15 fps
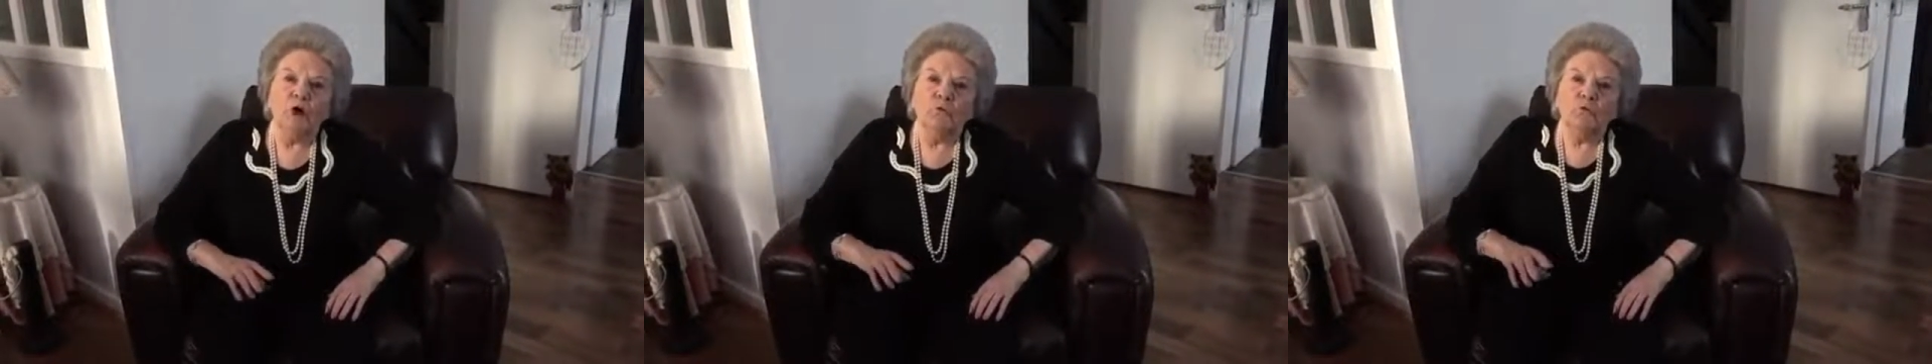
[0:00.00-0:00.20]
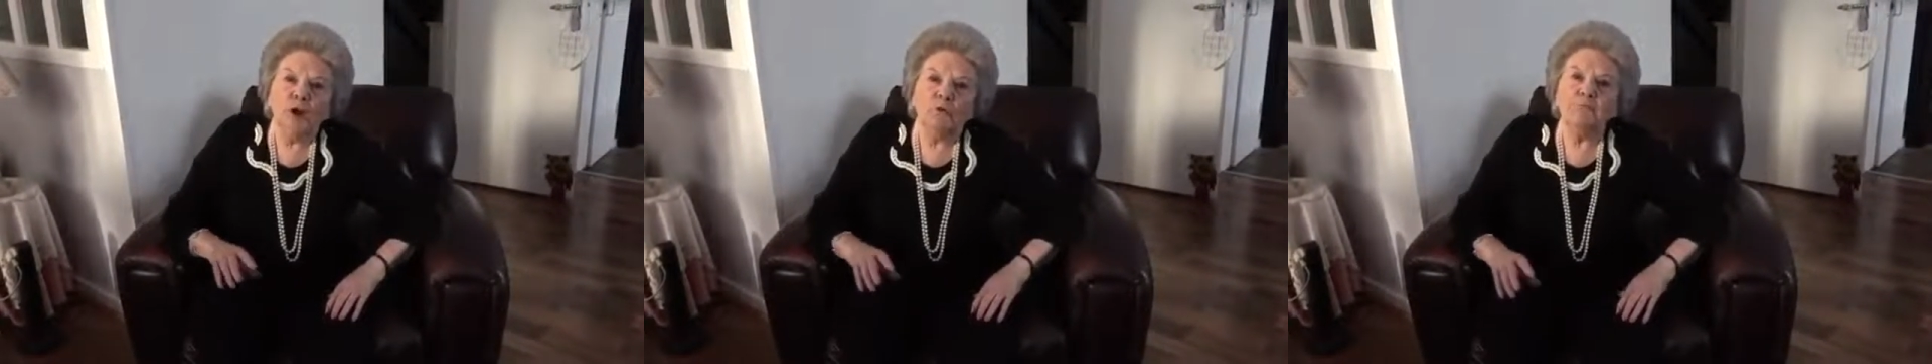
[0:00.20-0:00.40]

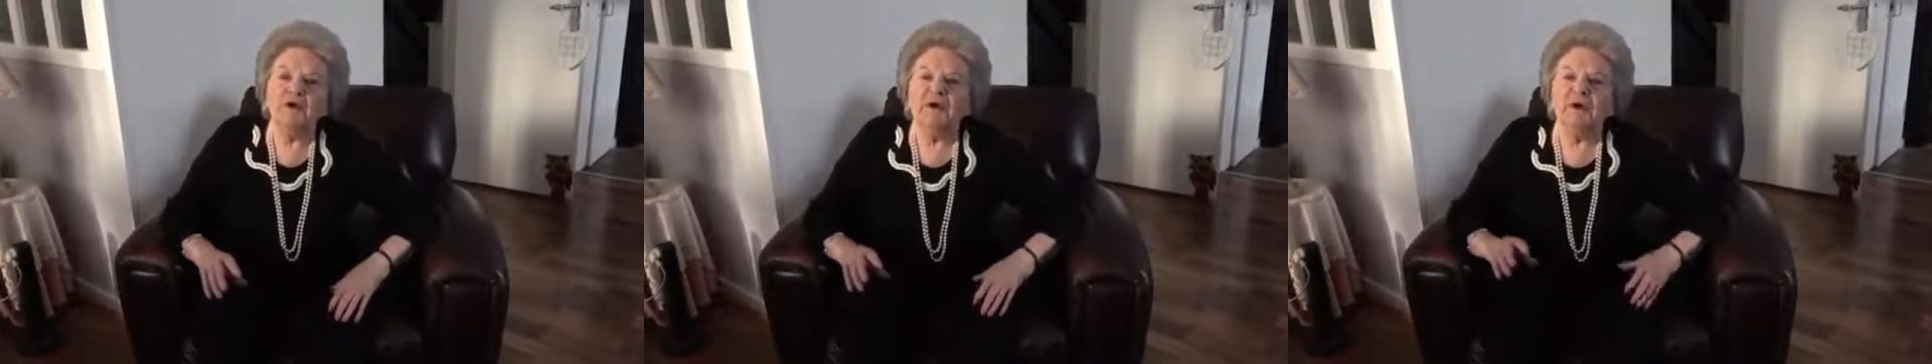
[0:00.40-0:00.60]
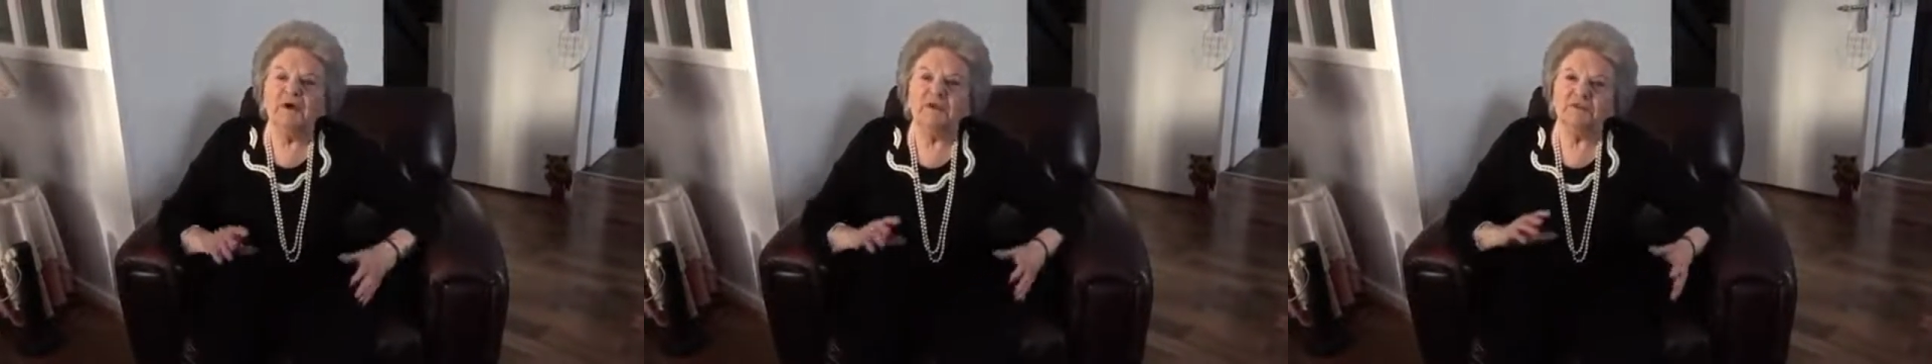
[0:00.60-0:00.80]
When
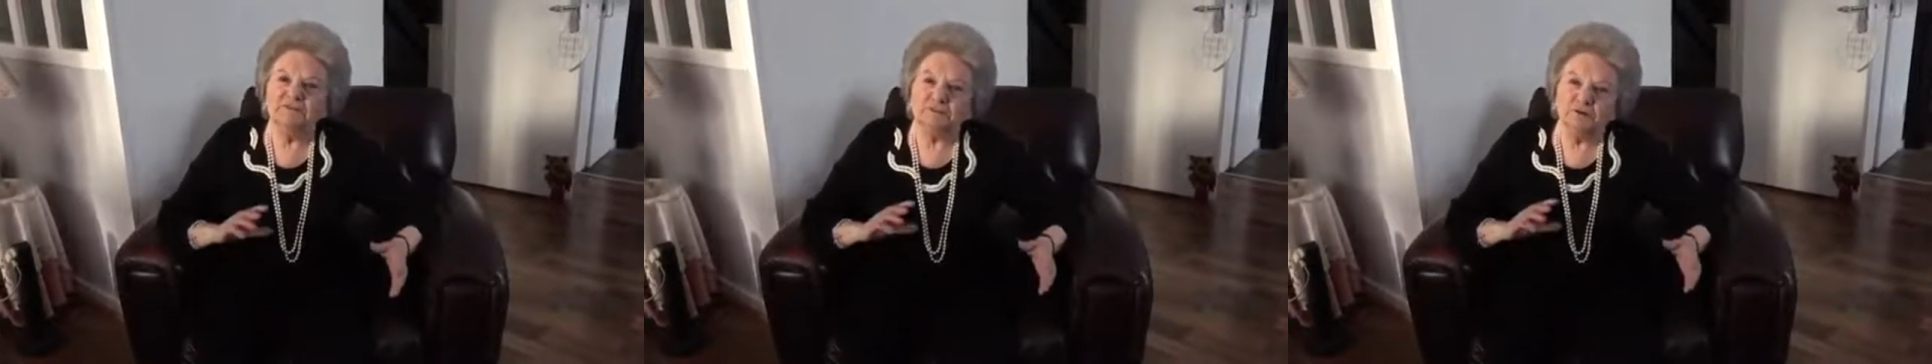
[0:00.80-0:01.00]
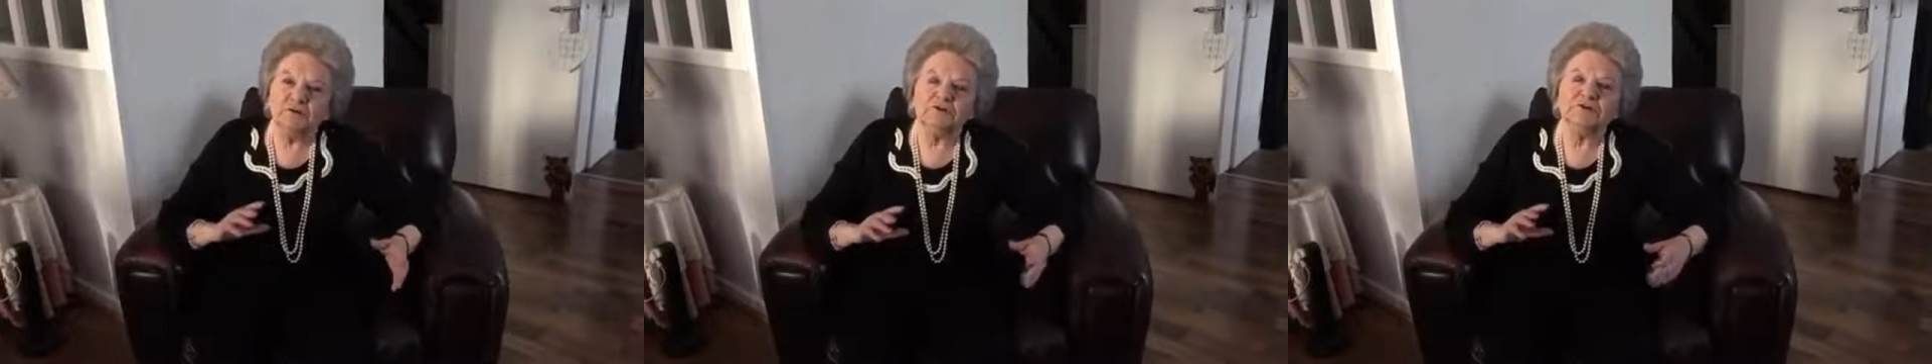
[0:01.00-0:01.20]
we can
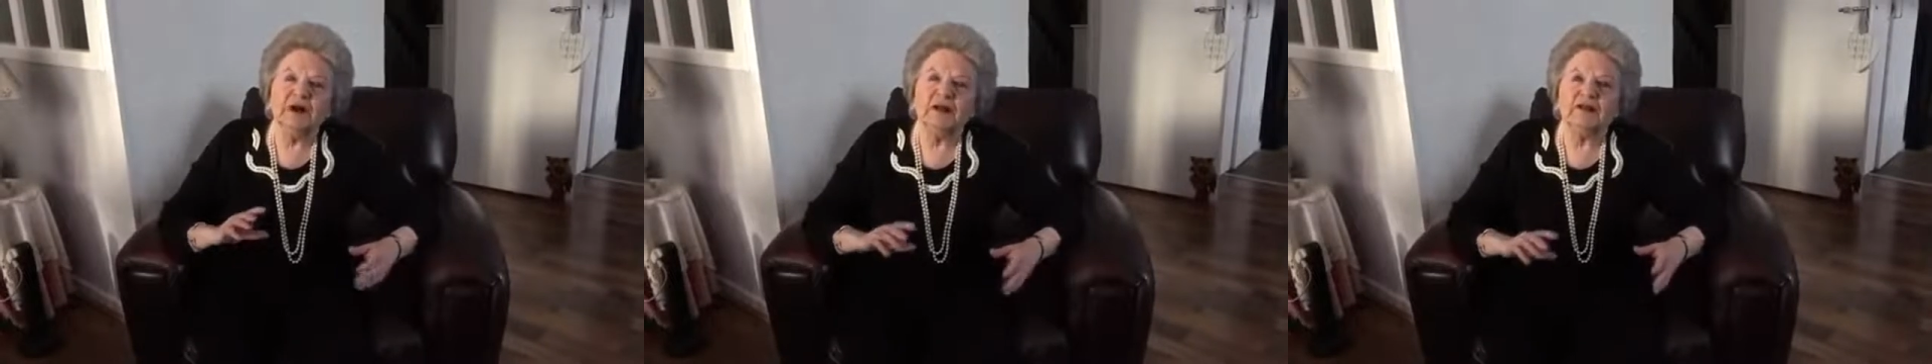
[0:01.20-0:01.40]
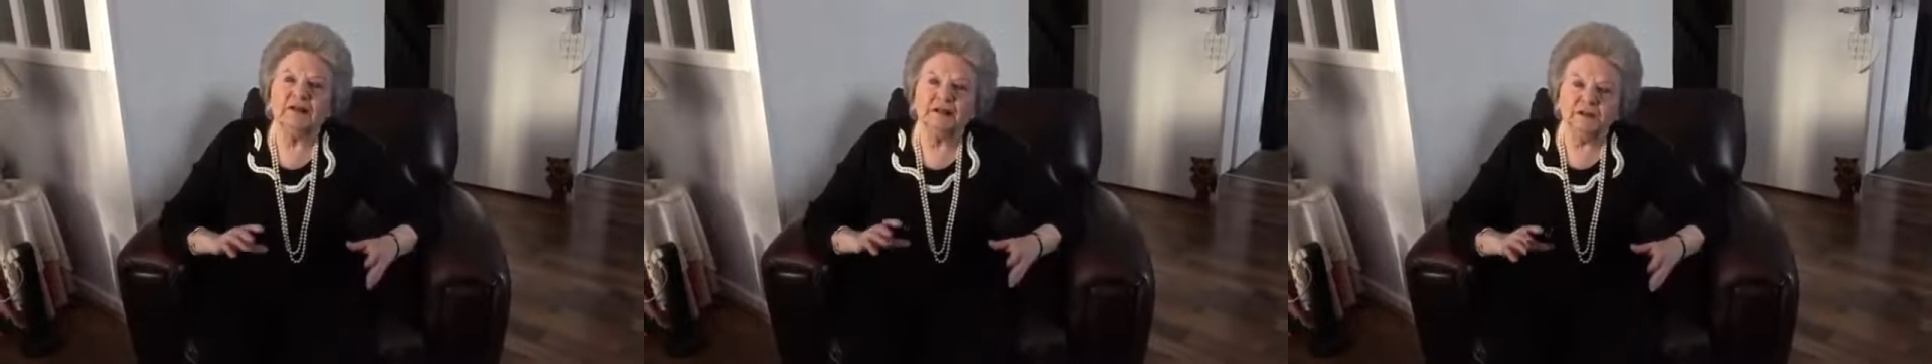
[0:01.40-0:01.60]
do
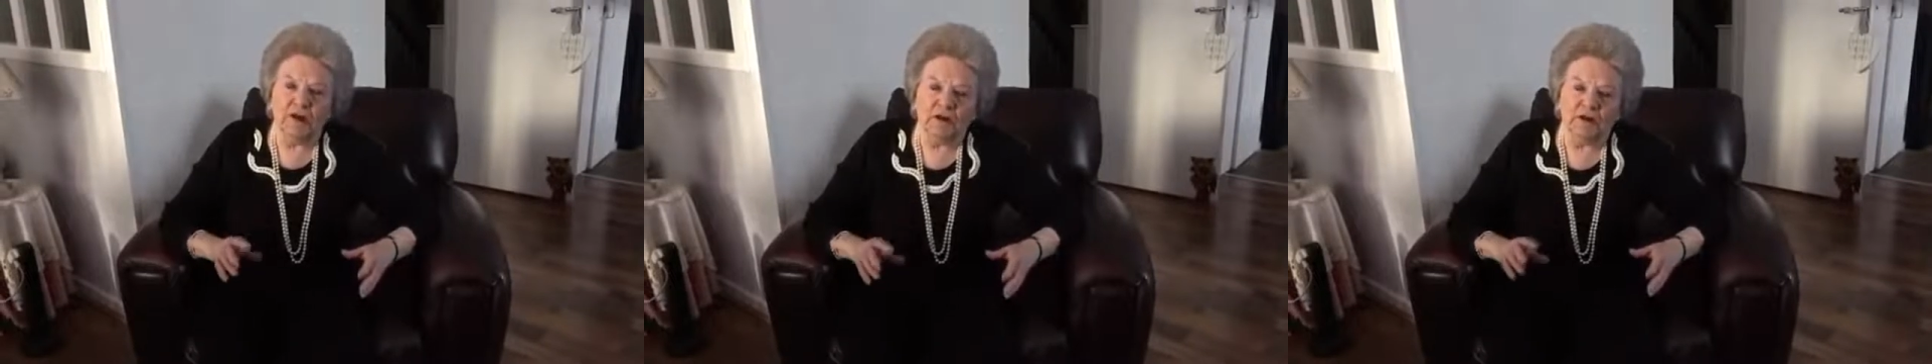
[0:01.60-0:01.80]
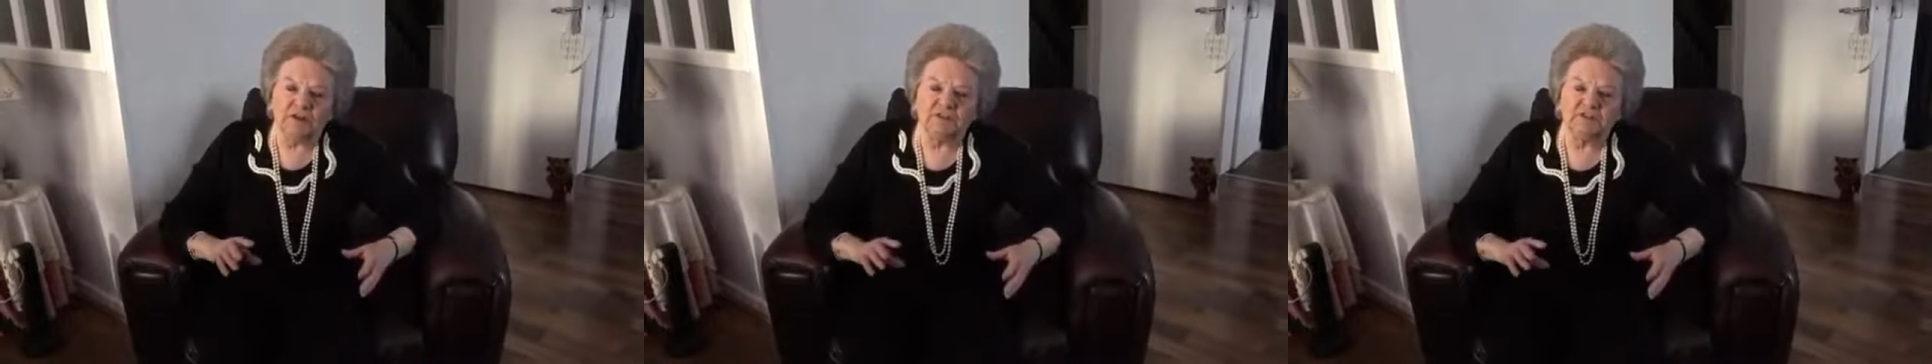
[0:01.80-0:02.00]
something
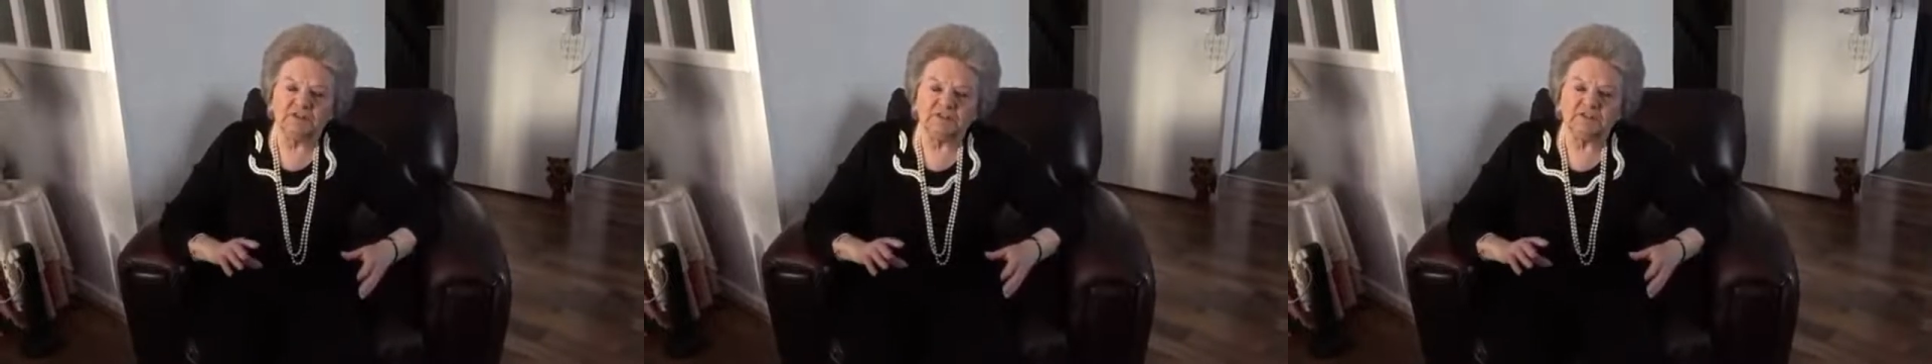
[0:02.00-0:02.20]
nice for